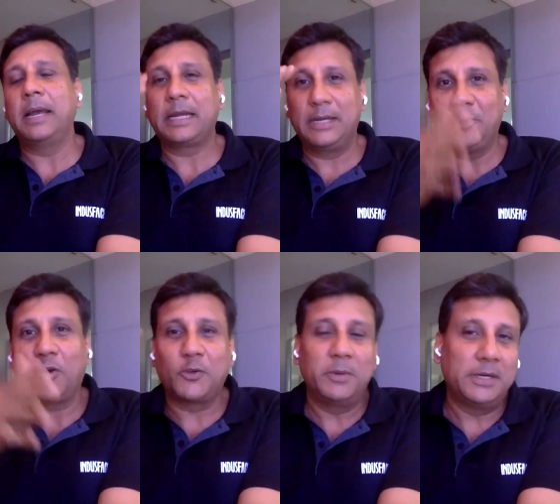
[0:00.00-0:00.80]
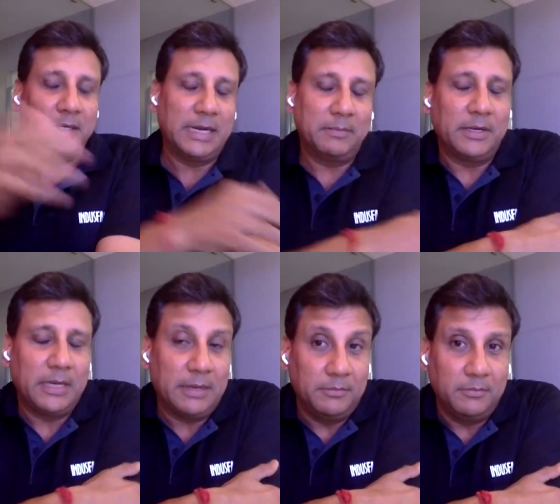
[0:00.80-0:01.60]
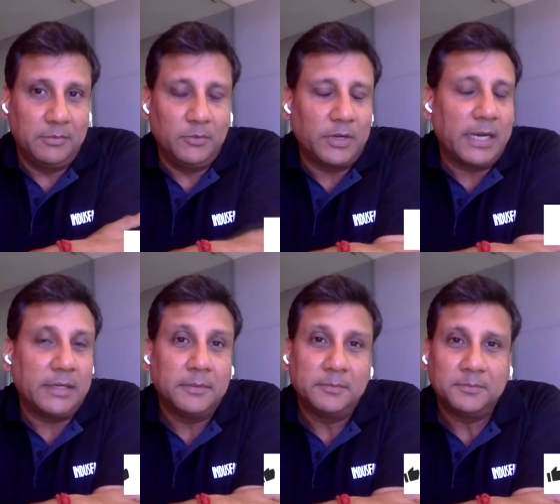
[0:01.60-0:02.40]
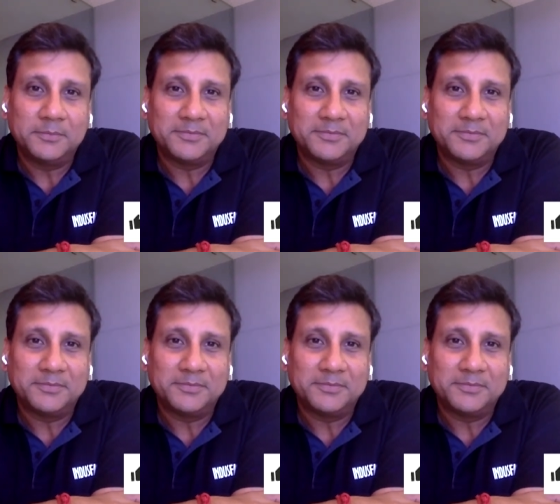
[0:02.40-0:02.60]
step back and documented that. But yeah, you're right.